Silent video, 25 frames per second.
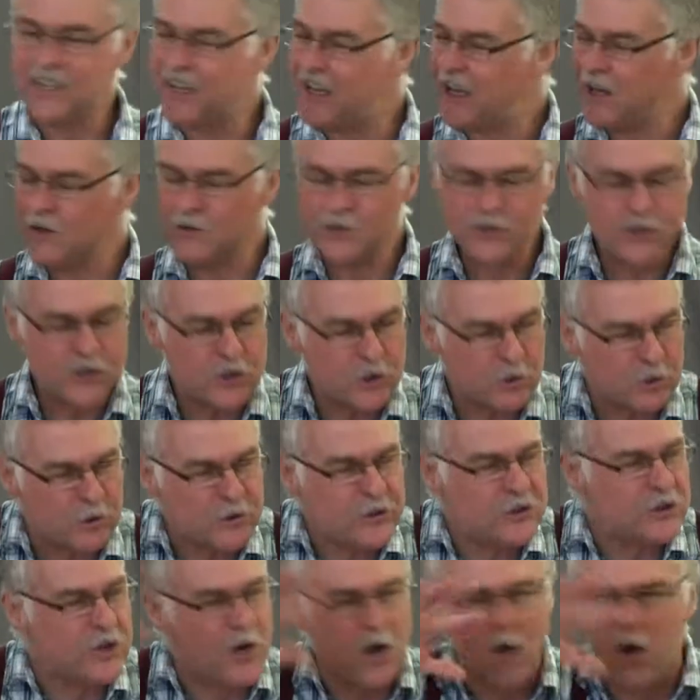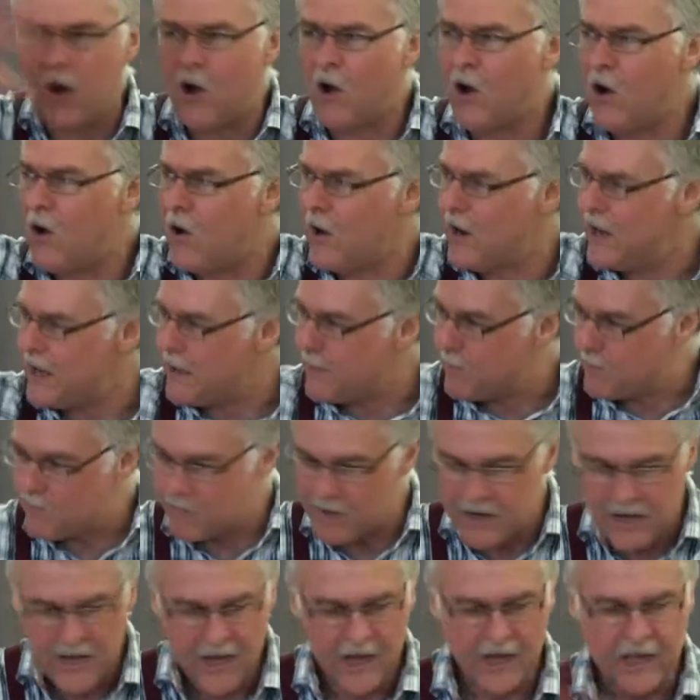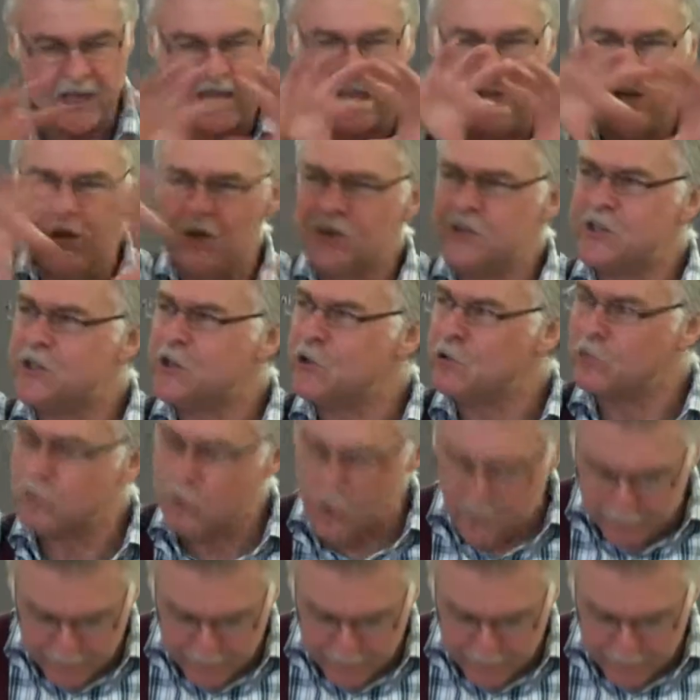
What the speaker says: Count your time. Count your